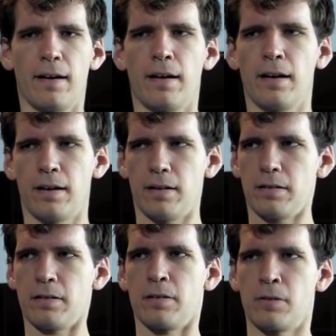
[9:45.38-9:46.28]

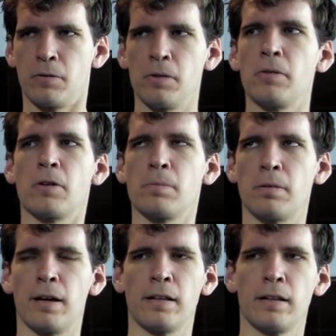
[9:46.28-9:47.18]
Uh, we were
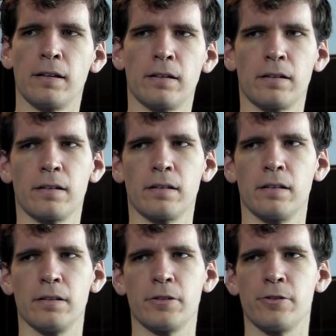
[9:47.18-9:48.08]
planning
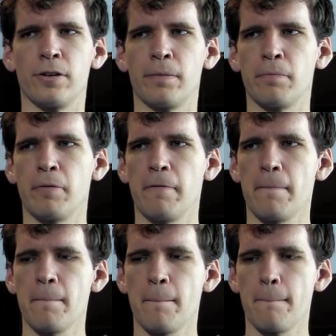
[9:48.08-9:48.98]
this trip
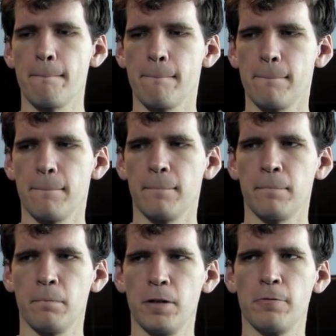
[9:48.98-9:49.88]

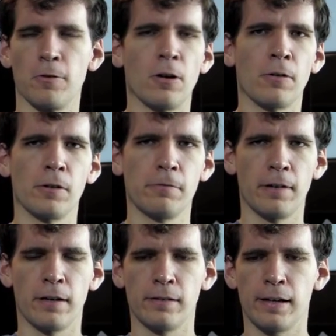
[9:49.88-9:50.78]
before we
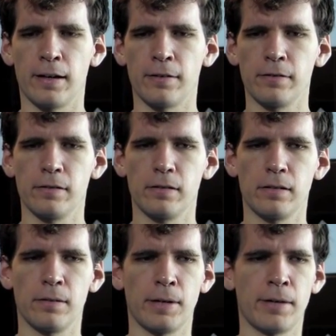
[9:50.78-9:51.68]
found out
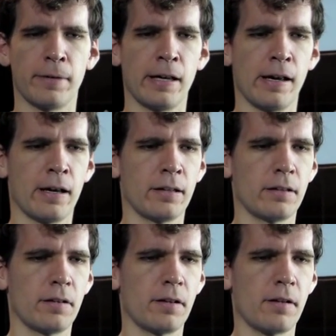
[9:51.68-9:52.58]
about my aunt.